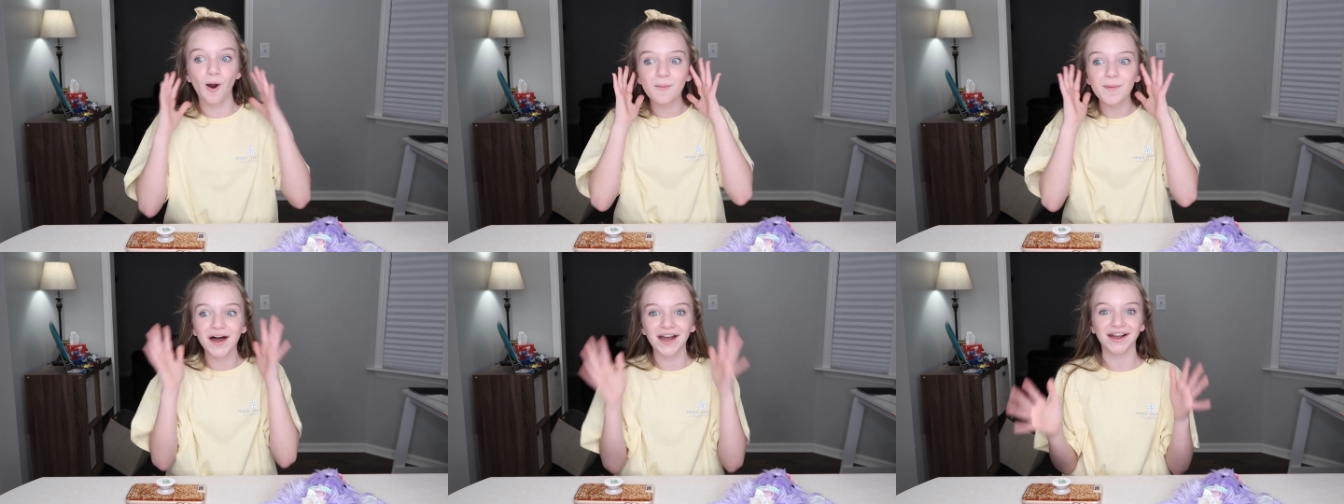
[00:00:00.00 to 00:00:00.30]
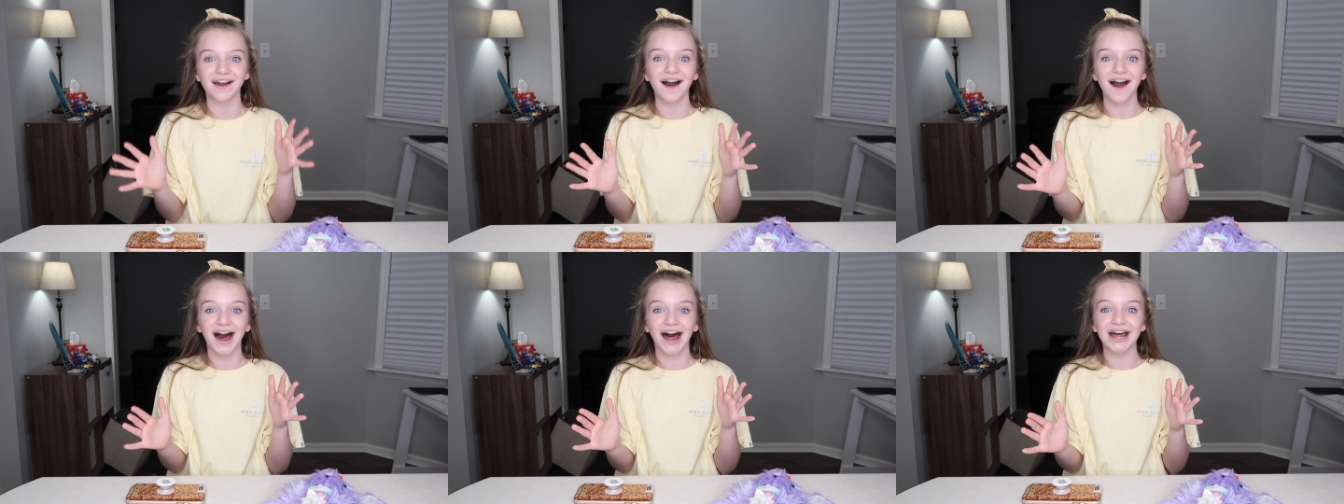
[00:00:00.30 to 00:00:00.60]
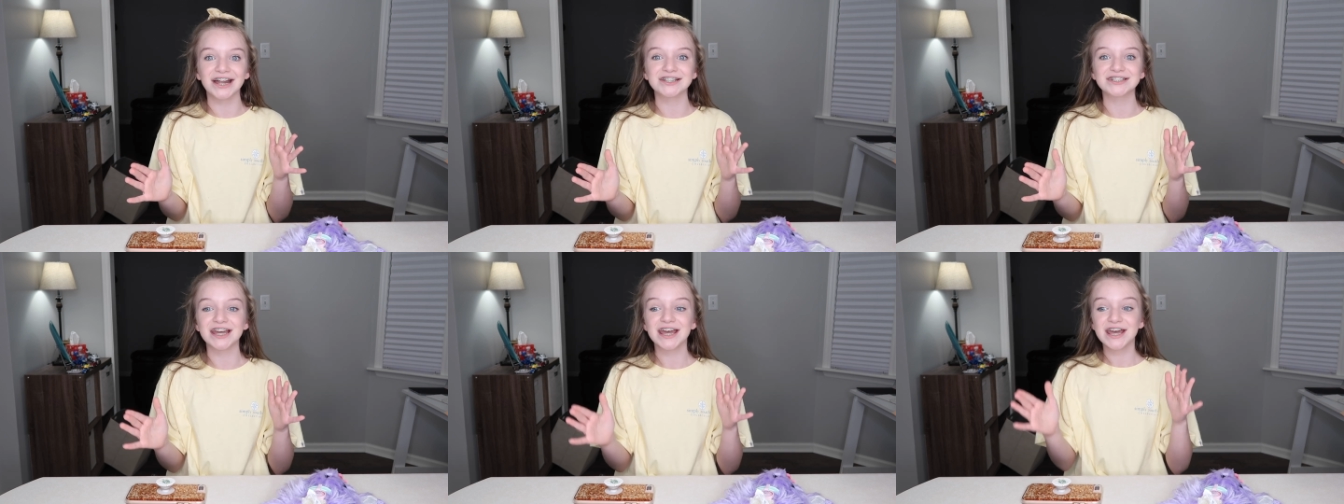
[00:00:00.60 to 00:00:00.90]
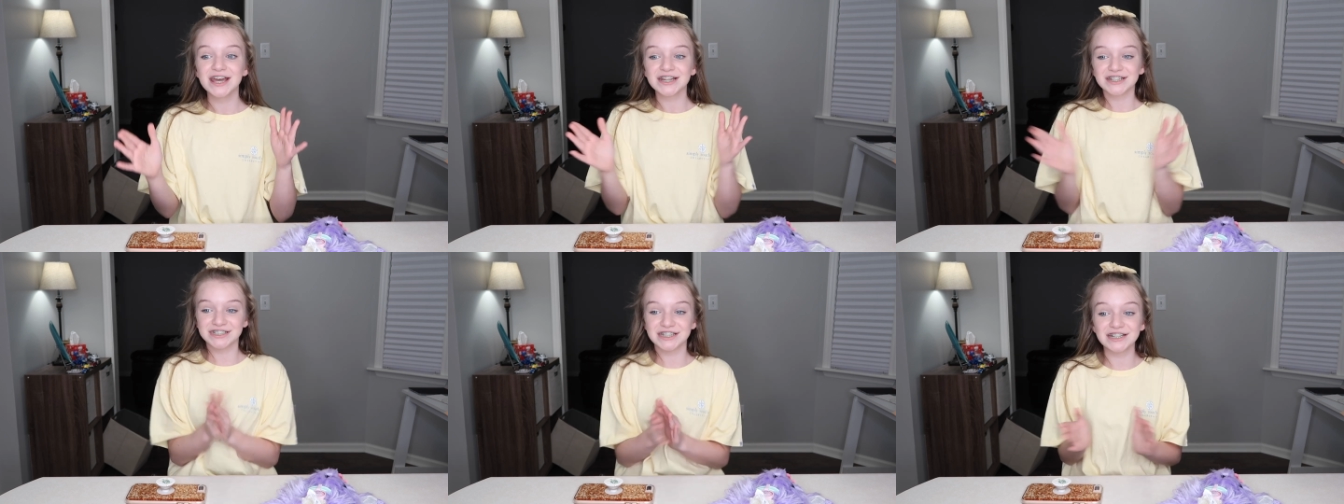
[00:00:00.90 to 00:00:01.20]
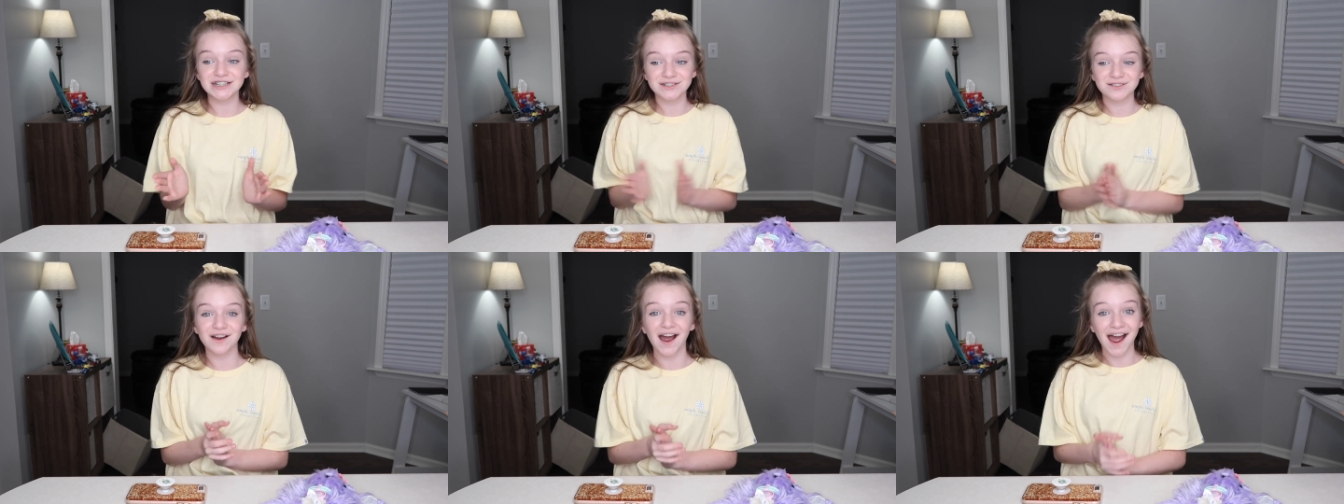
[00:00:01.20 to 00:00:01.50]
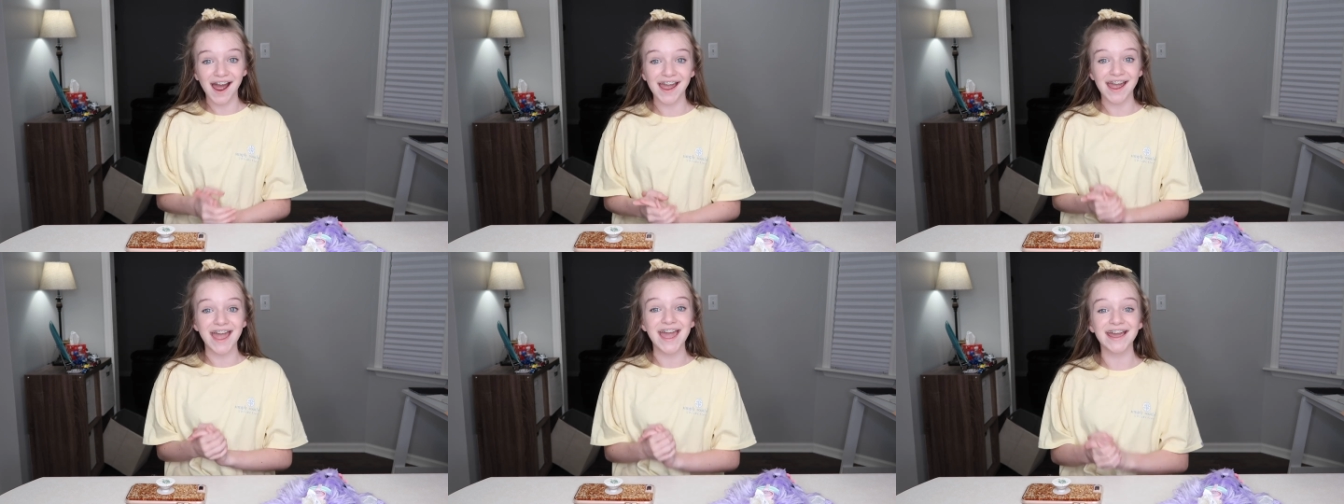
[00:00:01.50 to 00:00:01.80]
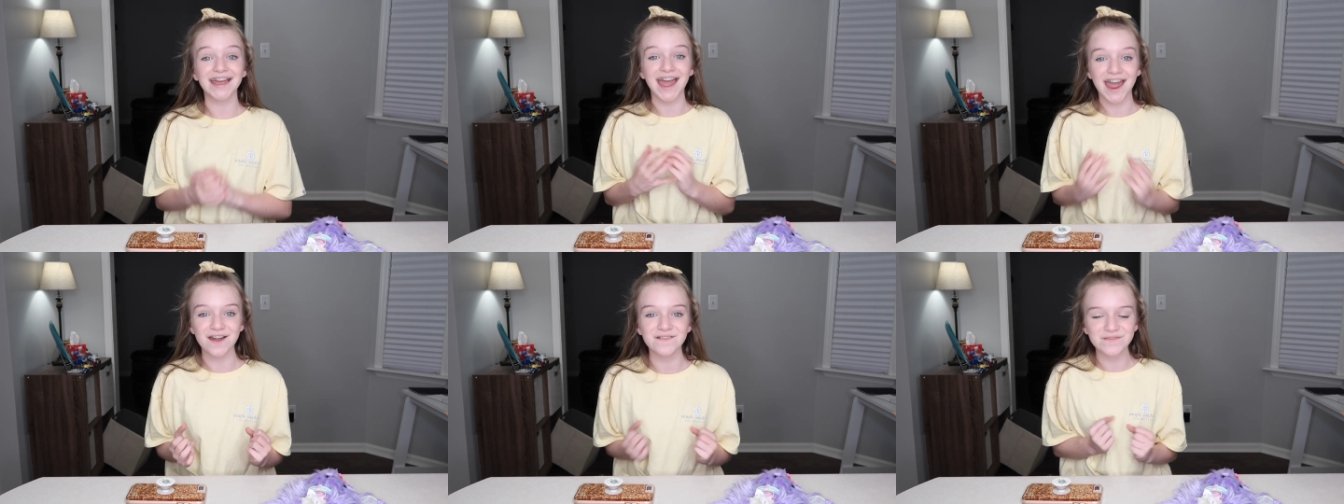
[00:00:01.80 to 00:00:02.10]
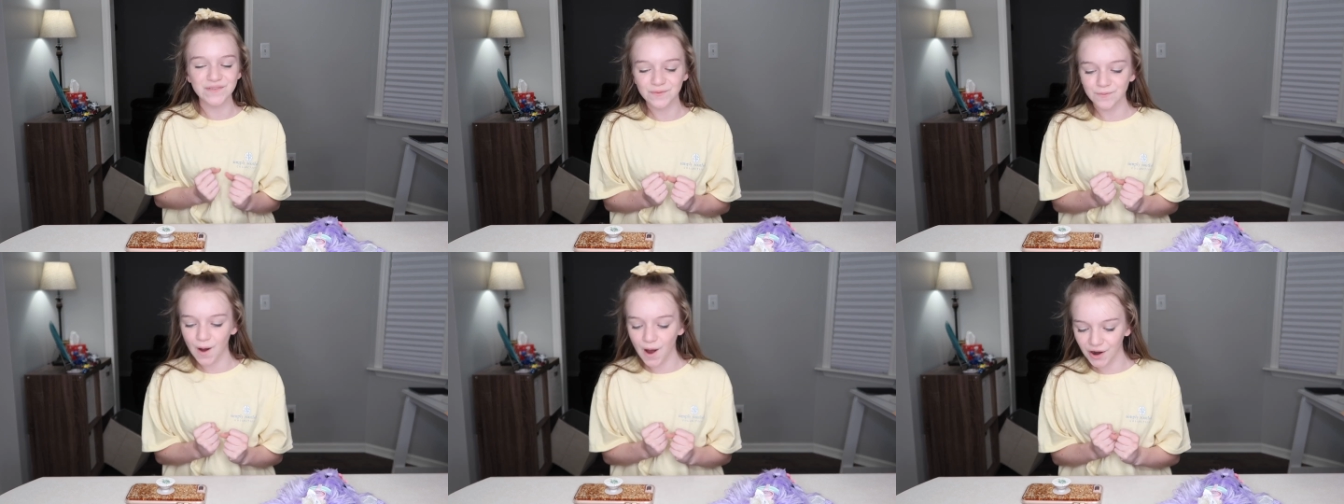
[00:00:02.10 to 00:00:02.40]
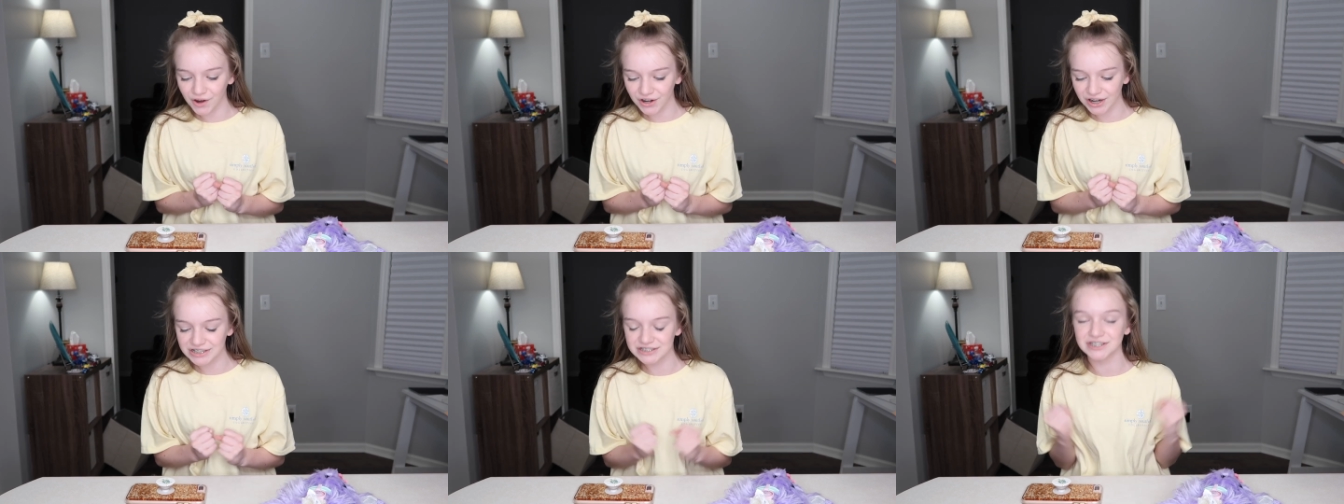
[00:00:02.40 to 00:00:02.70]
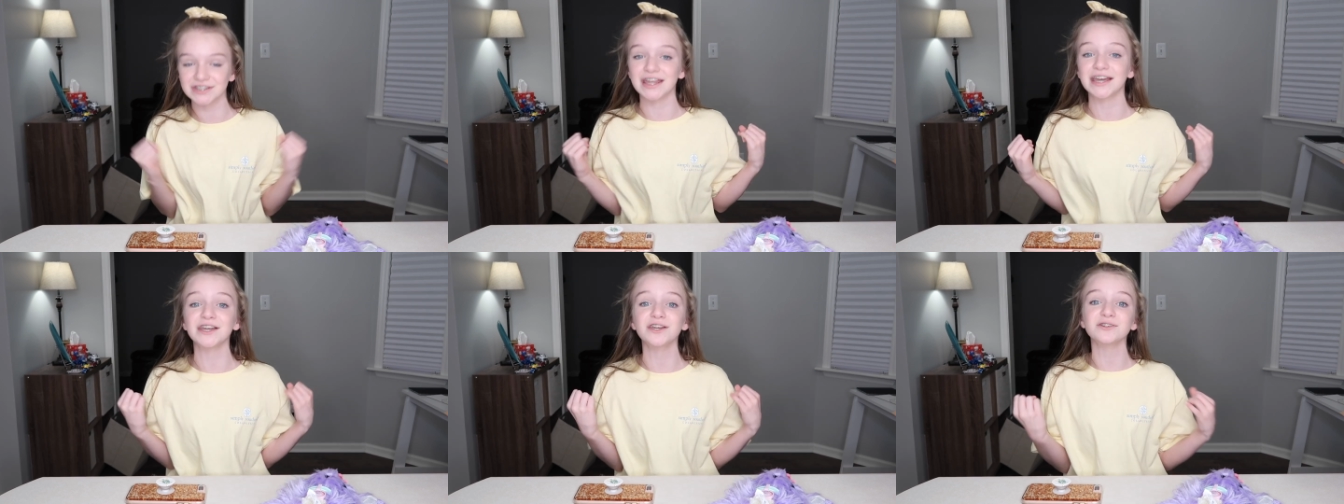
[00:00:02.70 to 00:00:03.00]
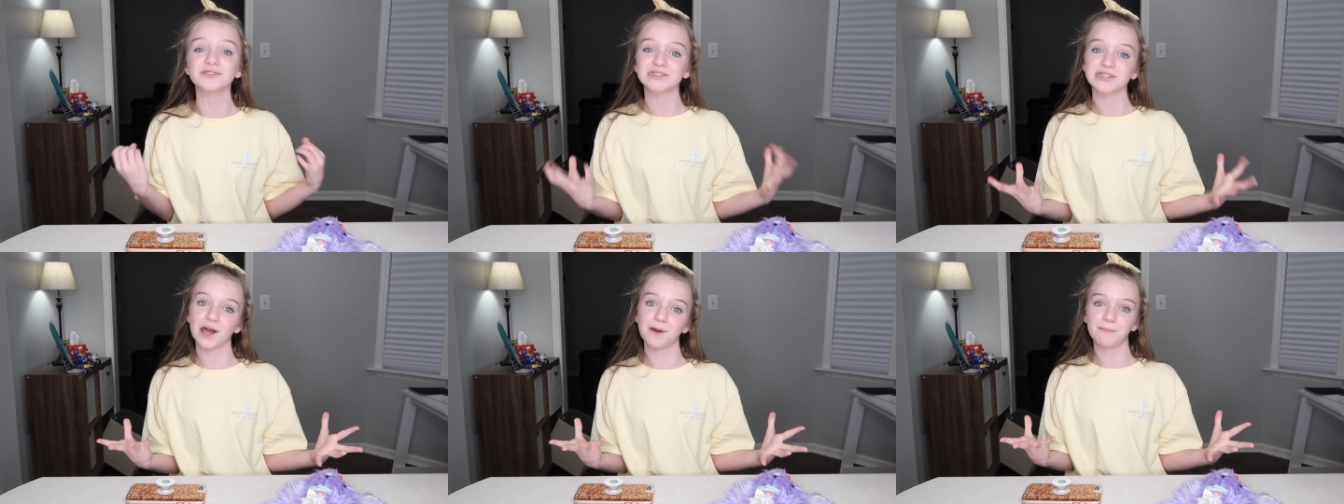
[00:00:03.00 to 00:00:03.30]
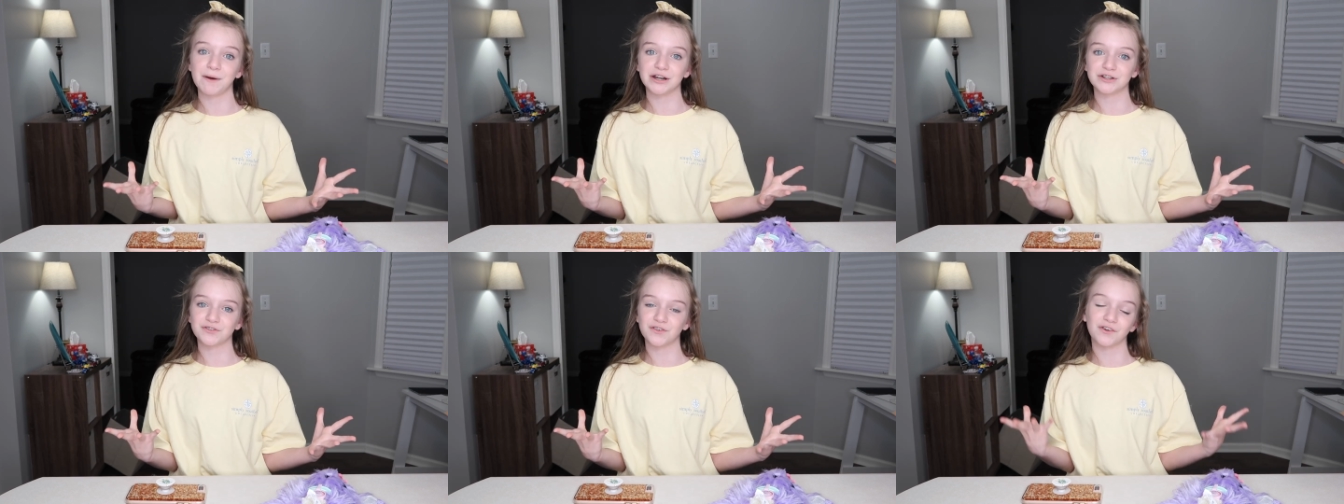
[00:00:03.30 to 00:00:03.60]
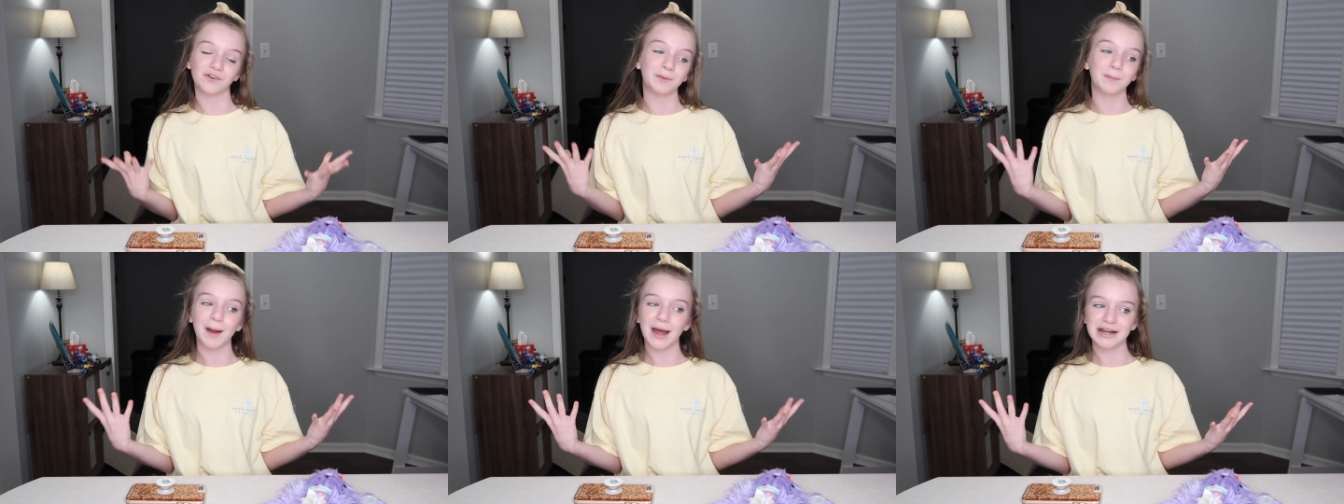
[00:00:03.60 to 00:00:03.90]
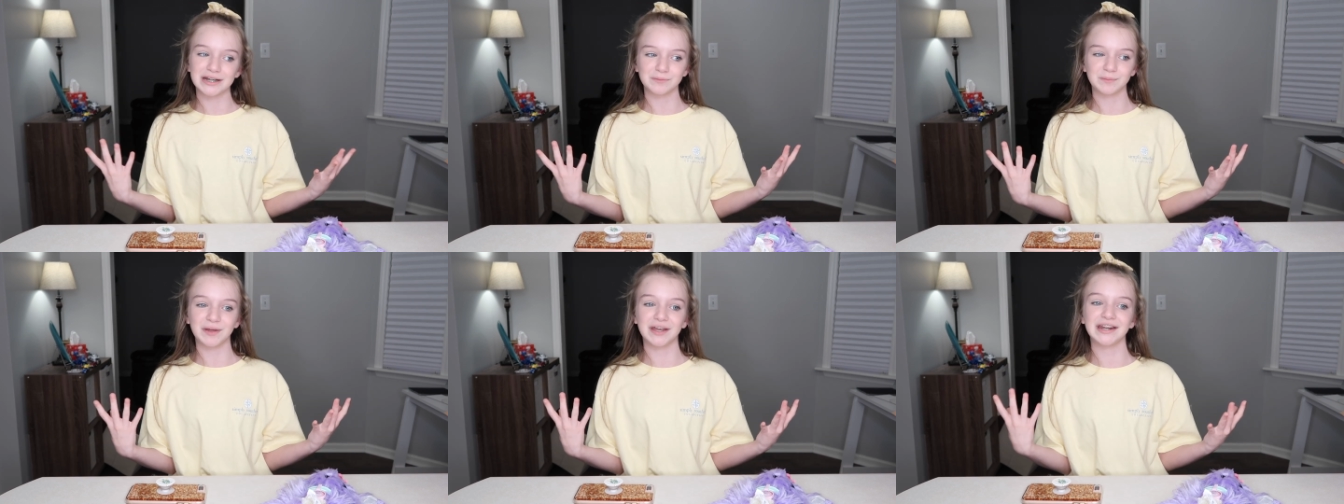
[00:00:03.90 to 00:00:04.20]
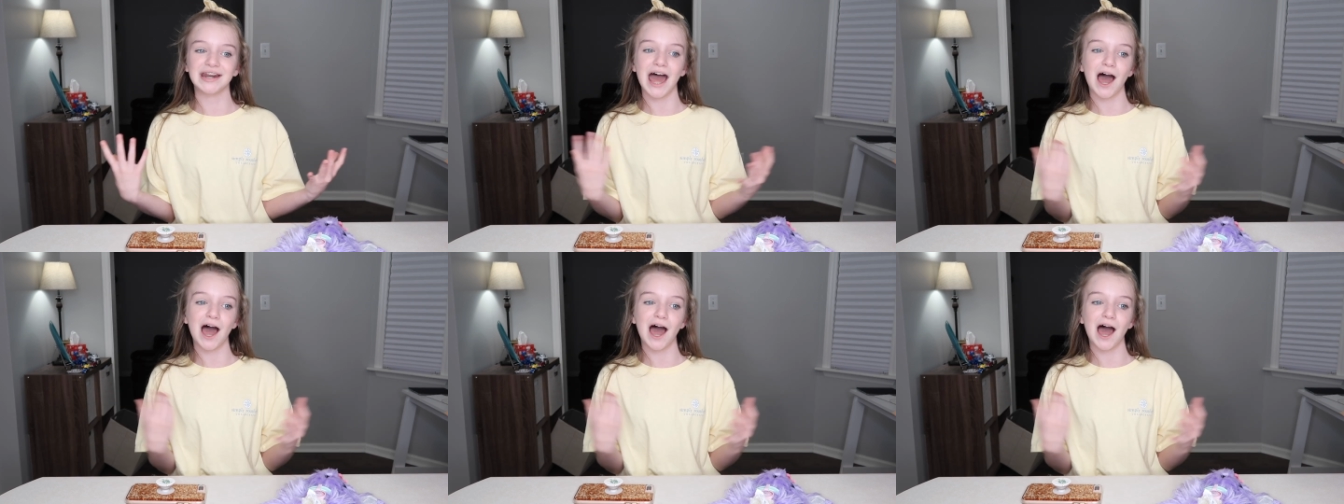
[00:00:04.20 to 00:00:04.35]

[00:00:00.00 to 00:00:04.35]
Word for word: oh my gosh, she's right, it came from Walgreens. So thank you so much for reminding me.